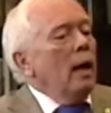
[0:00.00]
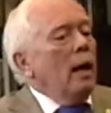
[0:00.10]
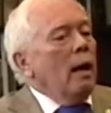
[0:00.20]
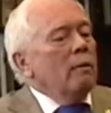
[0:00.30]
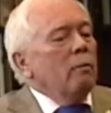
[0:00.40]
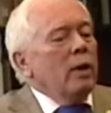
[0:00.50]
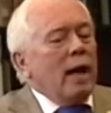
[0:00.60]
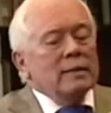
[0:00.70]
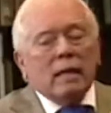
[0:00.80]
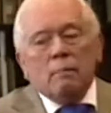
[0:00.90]
Uh, when
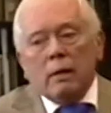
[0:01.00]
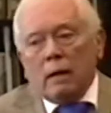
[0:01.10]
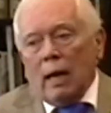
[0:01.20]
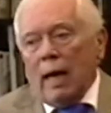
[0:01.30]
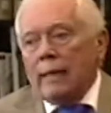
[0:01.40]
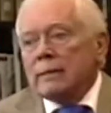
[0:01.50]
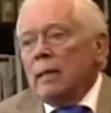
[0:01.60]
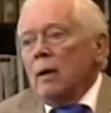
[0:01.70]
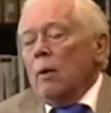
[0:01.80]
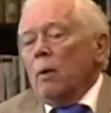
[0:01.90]
I say middle class,
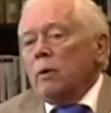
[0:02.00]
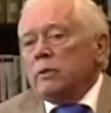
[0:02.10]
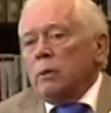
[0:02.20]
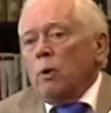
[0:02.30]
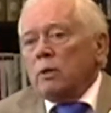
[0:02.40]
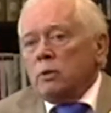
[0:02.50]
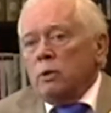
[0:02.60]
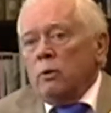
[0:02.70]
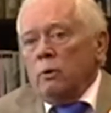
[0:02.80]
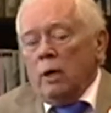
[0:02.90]
see what's
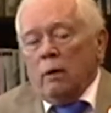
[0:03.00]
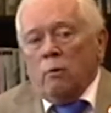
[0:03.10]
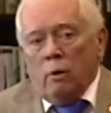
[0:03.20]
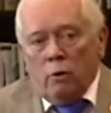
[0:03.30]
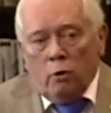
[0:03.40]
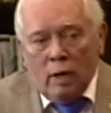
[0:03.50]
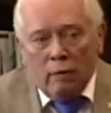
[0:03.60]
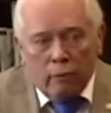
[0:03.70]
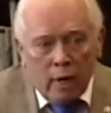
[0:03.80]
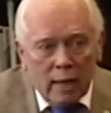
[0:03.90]

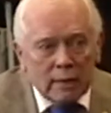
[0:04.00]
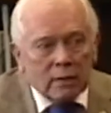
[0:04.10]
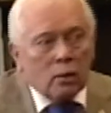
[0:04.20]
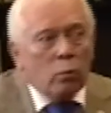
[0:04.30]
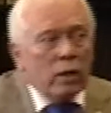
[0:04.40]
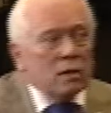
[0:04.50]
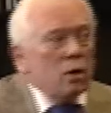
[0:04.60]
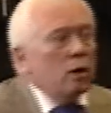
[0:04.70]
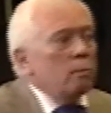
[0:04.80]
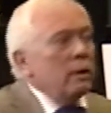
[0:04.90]
unique for us is that we
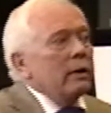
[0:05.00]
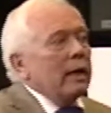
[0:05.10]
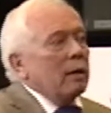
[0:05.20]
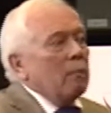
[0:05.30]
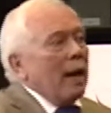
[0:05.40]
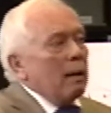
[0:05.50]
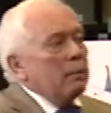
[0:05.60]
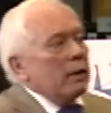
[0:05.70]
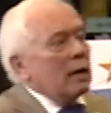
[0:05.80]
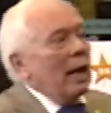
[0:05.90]
started building a black
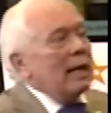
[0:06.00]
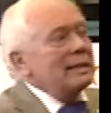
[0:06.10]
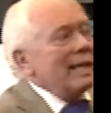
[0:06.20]
middle class